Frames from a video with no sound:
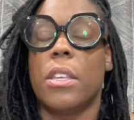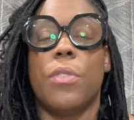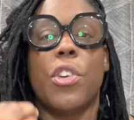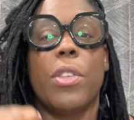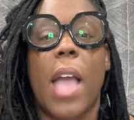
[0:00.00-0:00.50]

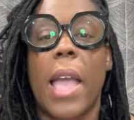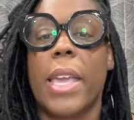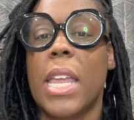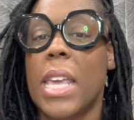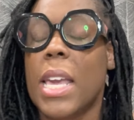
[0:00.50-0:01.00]
if you're not
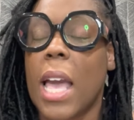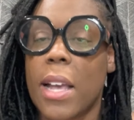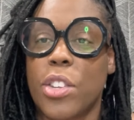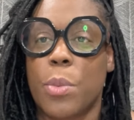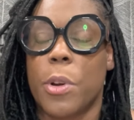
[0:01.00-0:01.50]
getting
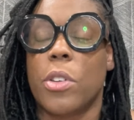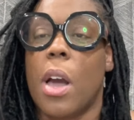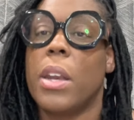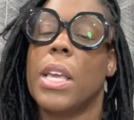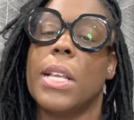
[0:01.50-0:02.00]
customers
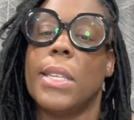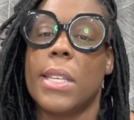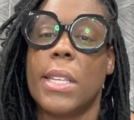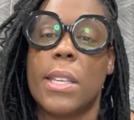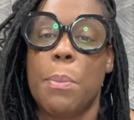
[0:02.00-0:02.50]
on a
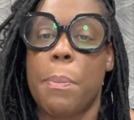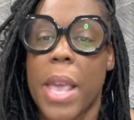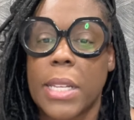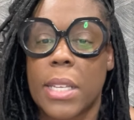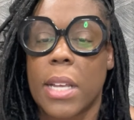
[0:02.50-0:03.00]
consistent
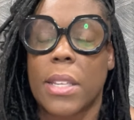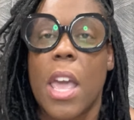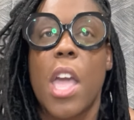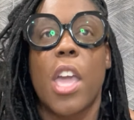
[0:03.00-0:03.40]
basis,